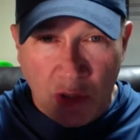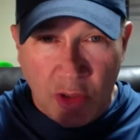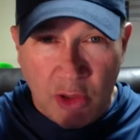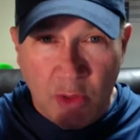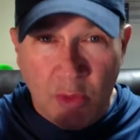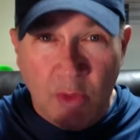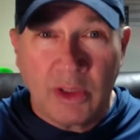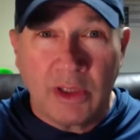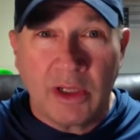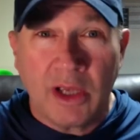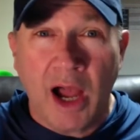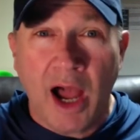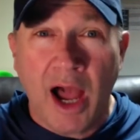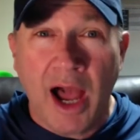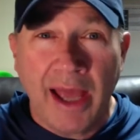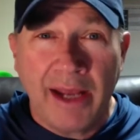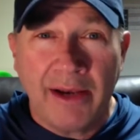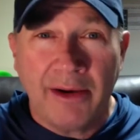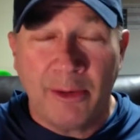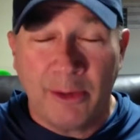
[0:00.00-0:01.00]
you and
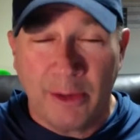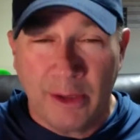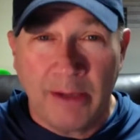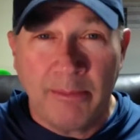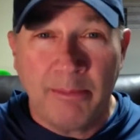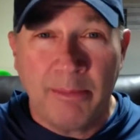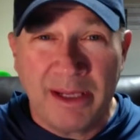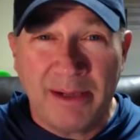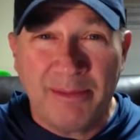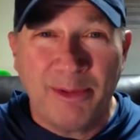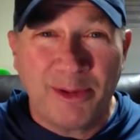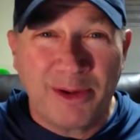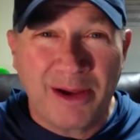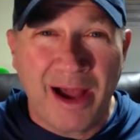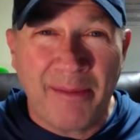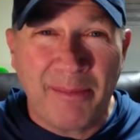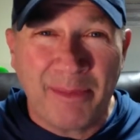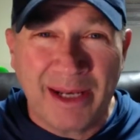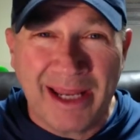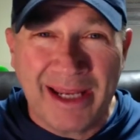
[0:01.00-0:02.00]
god are an unbeatable
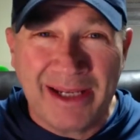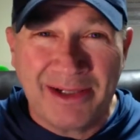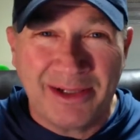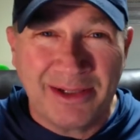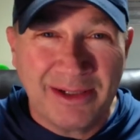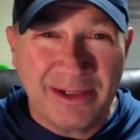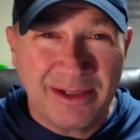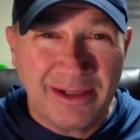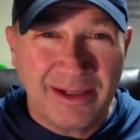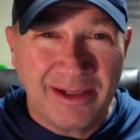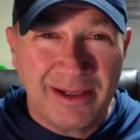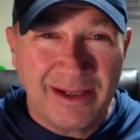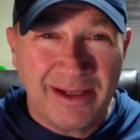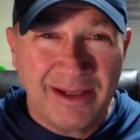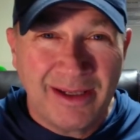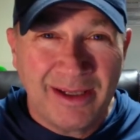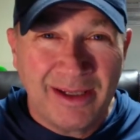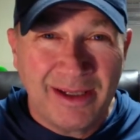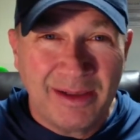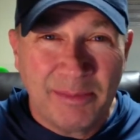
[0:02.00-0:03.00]
combination
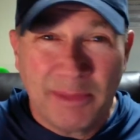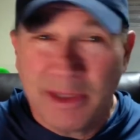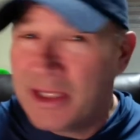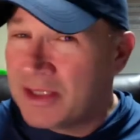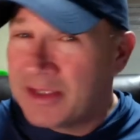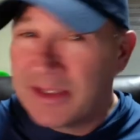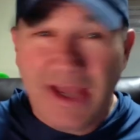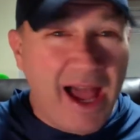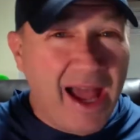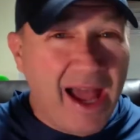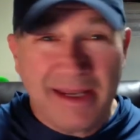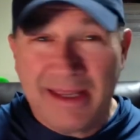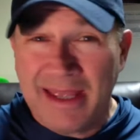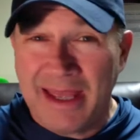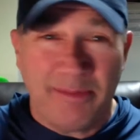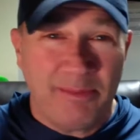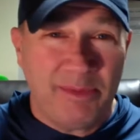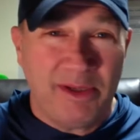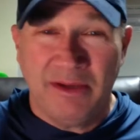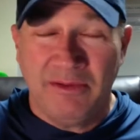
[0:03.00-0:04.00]
because god
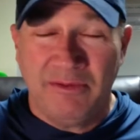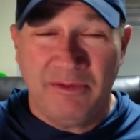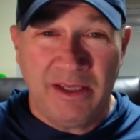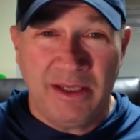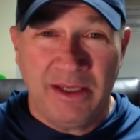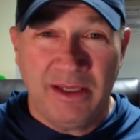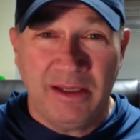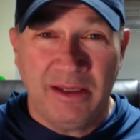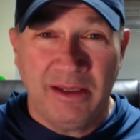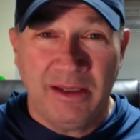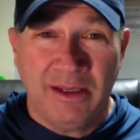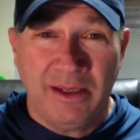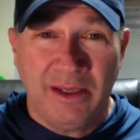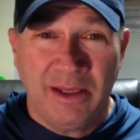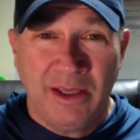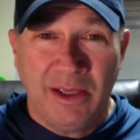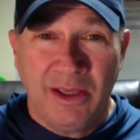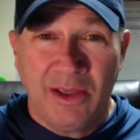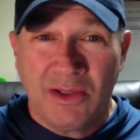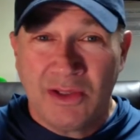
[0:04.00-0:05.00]
can't be defeated
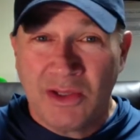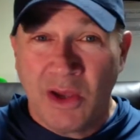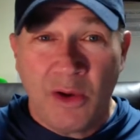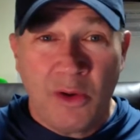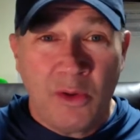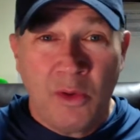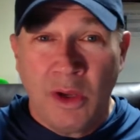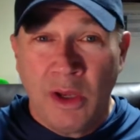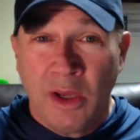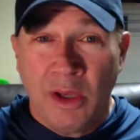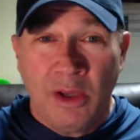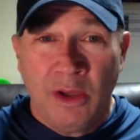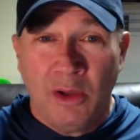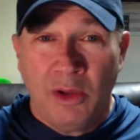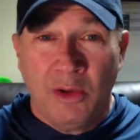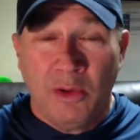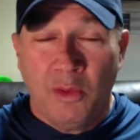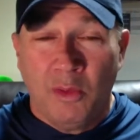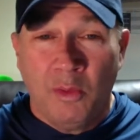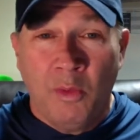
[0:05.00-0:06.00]
so
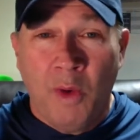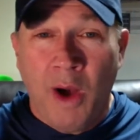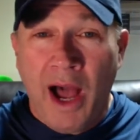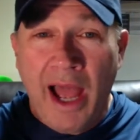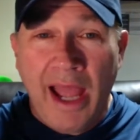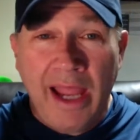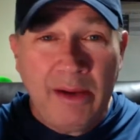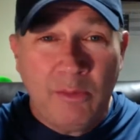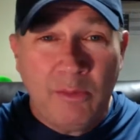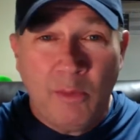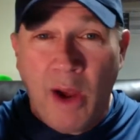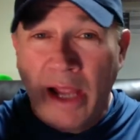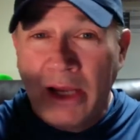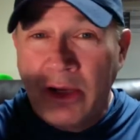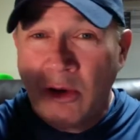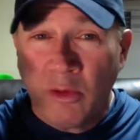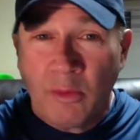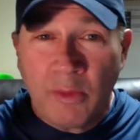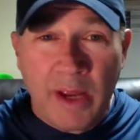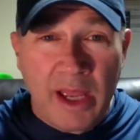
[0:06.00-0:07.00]
why why
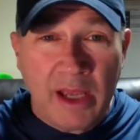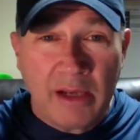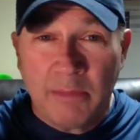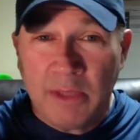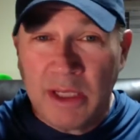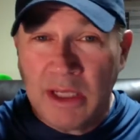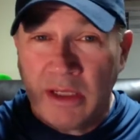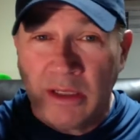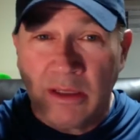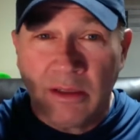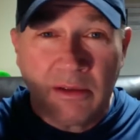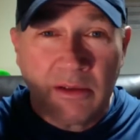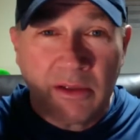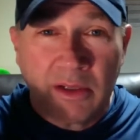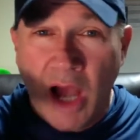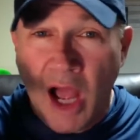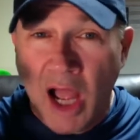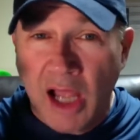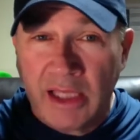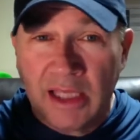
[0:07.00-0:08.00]
go around being
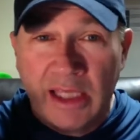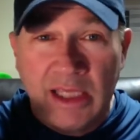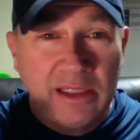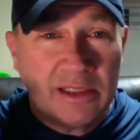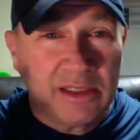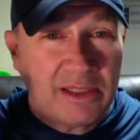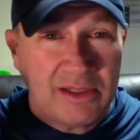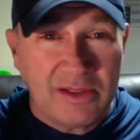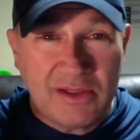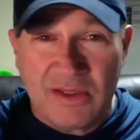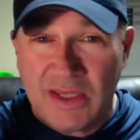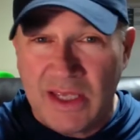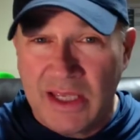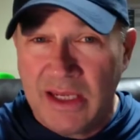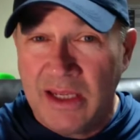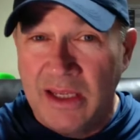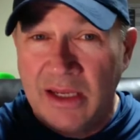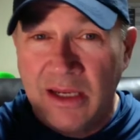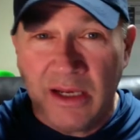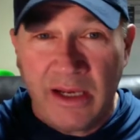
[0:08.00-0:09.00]
cocky and
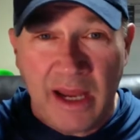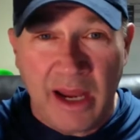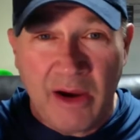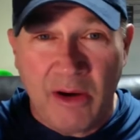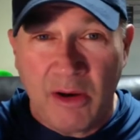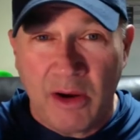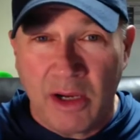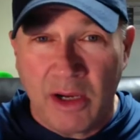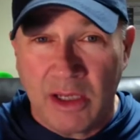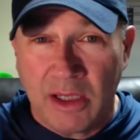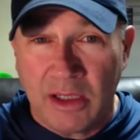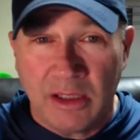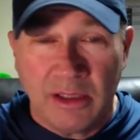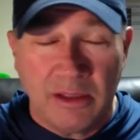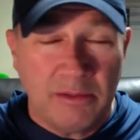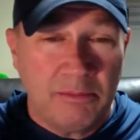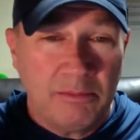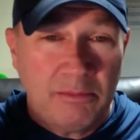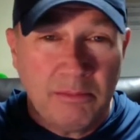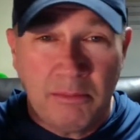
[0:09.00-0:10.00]
conceited and arrogant
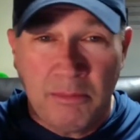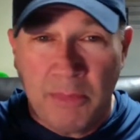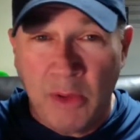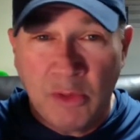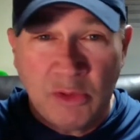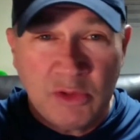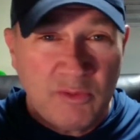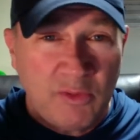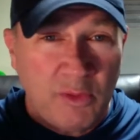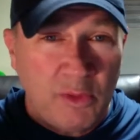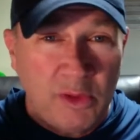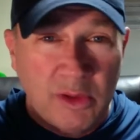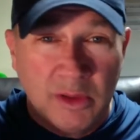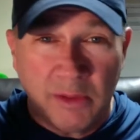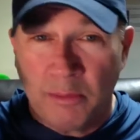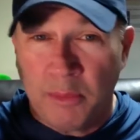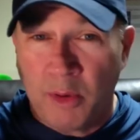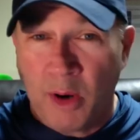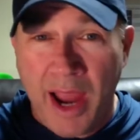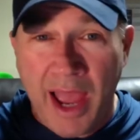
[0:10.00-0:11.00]
and boastful
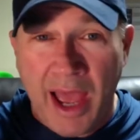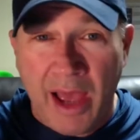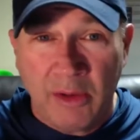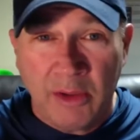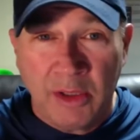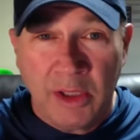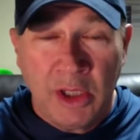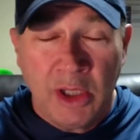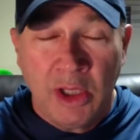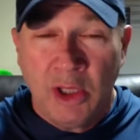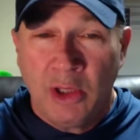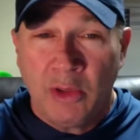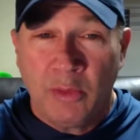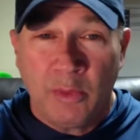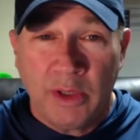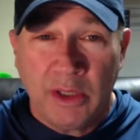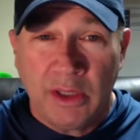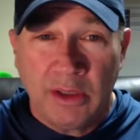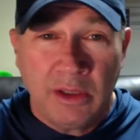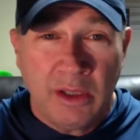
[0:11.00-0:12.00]
and proud
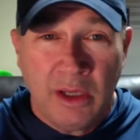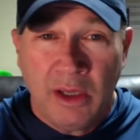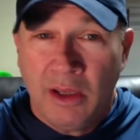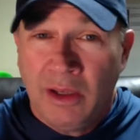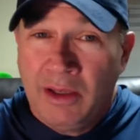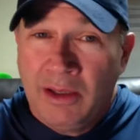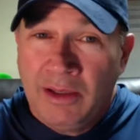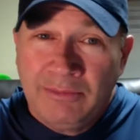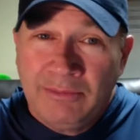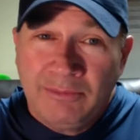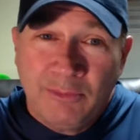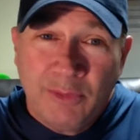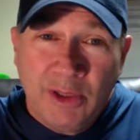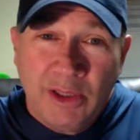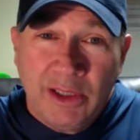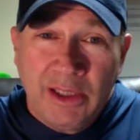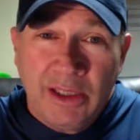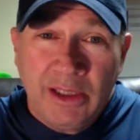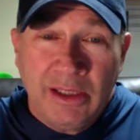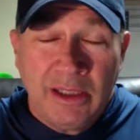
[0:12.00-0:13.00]
when
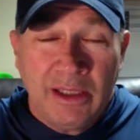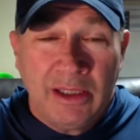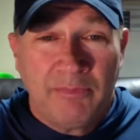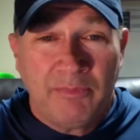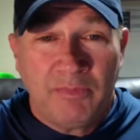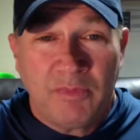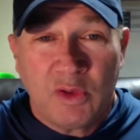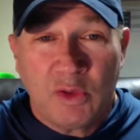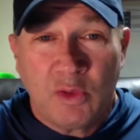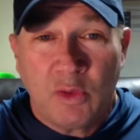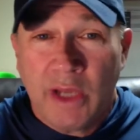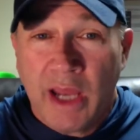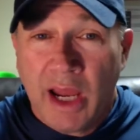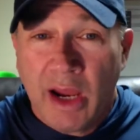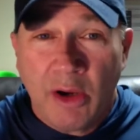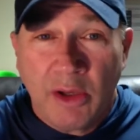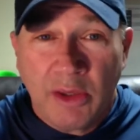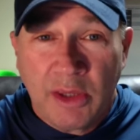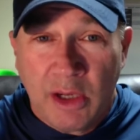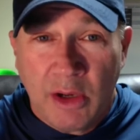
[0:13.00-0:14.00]
really to
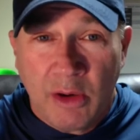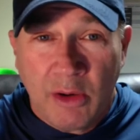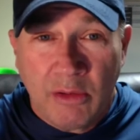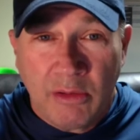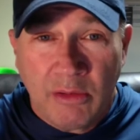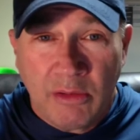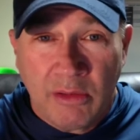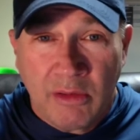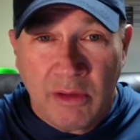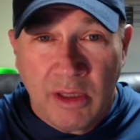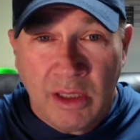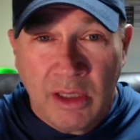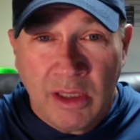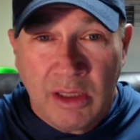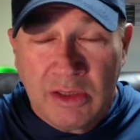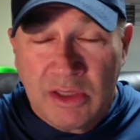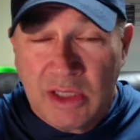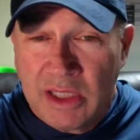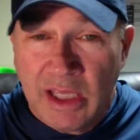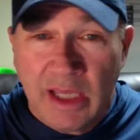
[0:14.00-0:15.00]
inherit the earth
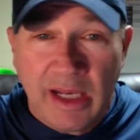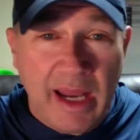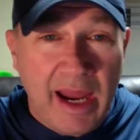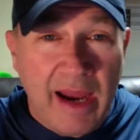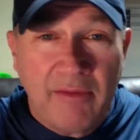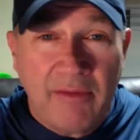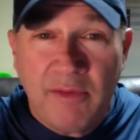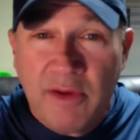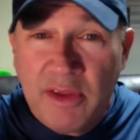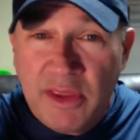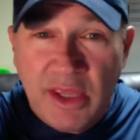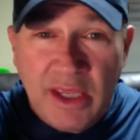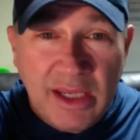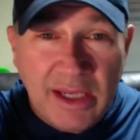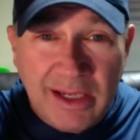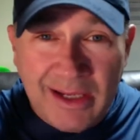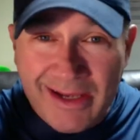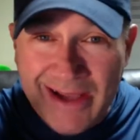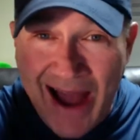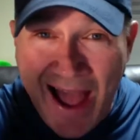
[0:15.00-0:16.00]
to get
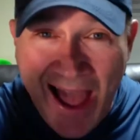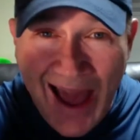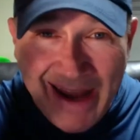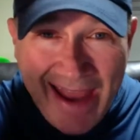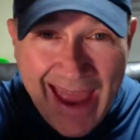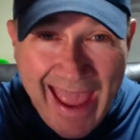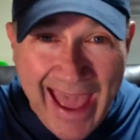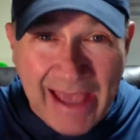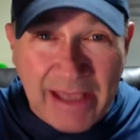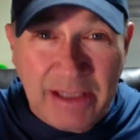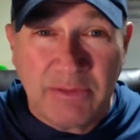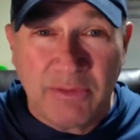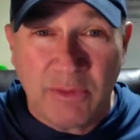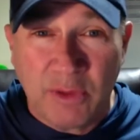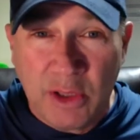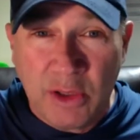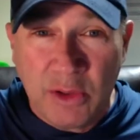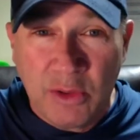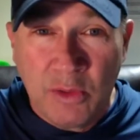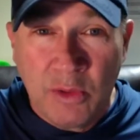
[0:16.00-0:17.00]
everything god has for
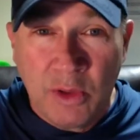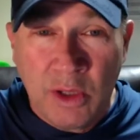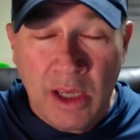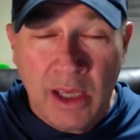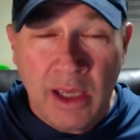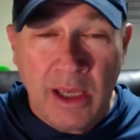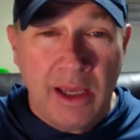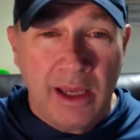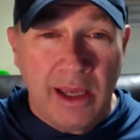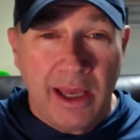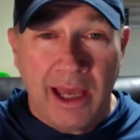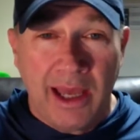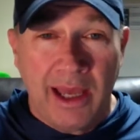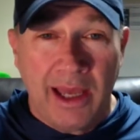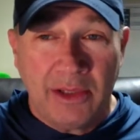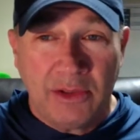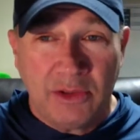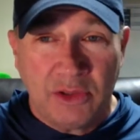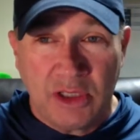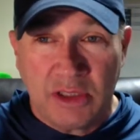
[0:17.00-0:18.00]
you
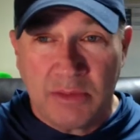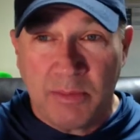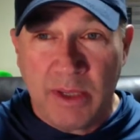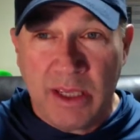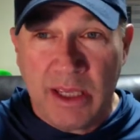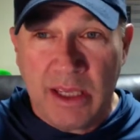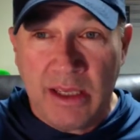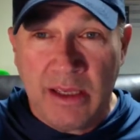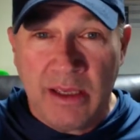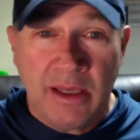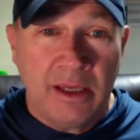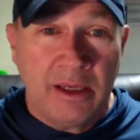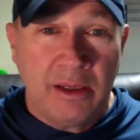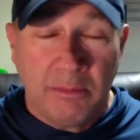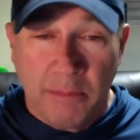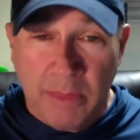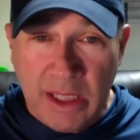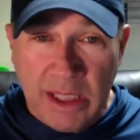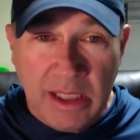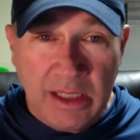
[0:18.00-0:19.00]
uh, just be
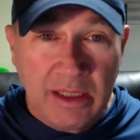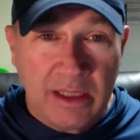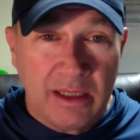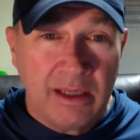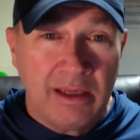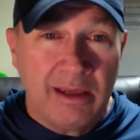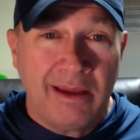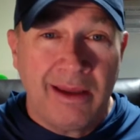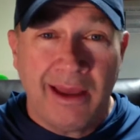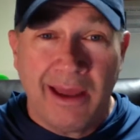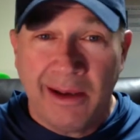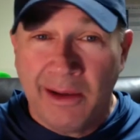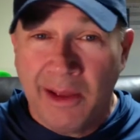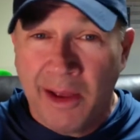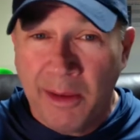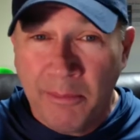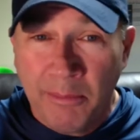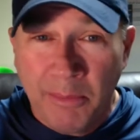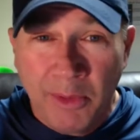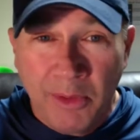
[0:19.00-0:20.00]
meek and
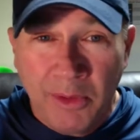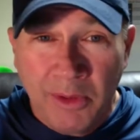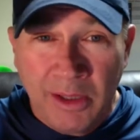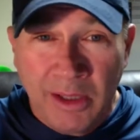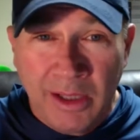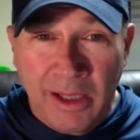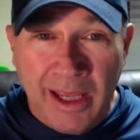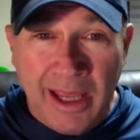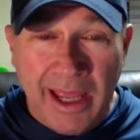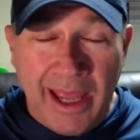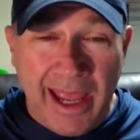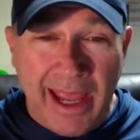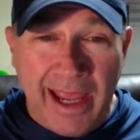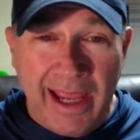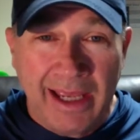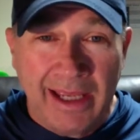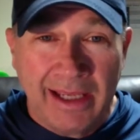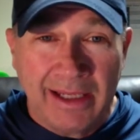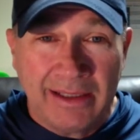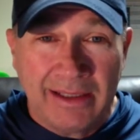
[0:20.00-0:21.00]
humble
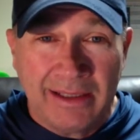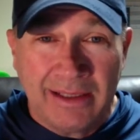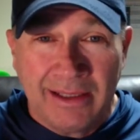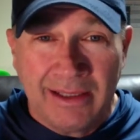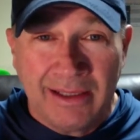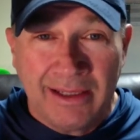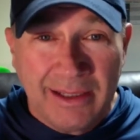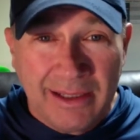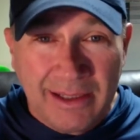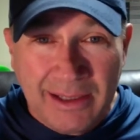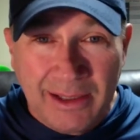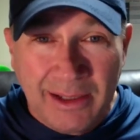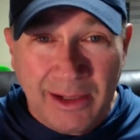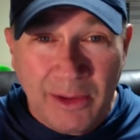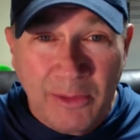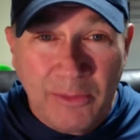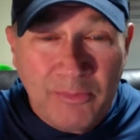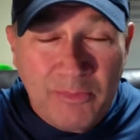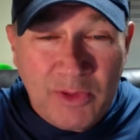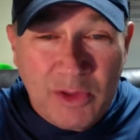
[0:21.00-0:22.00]
and you
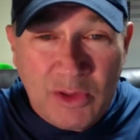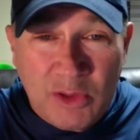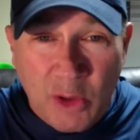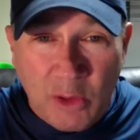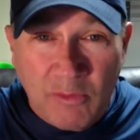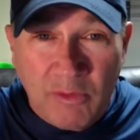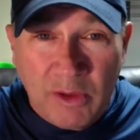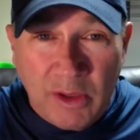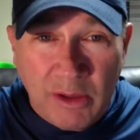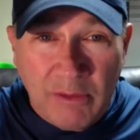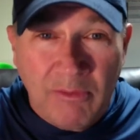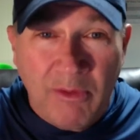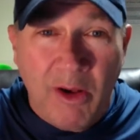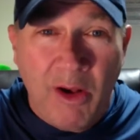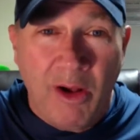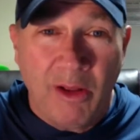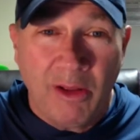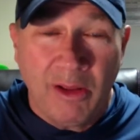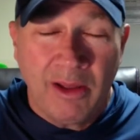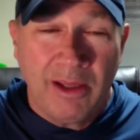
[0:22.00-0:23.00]
know, servant of
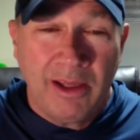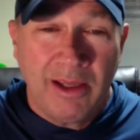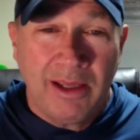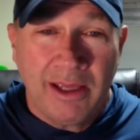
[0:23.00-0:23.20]
all.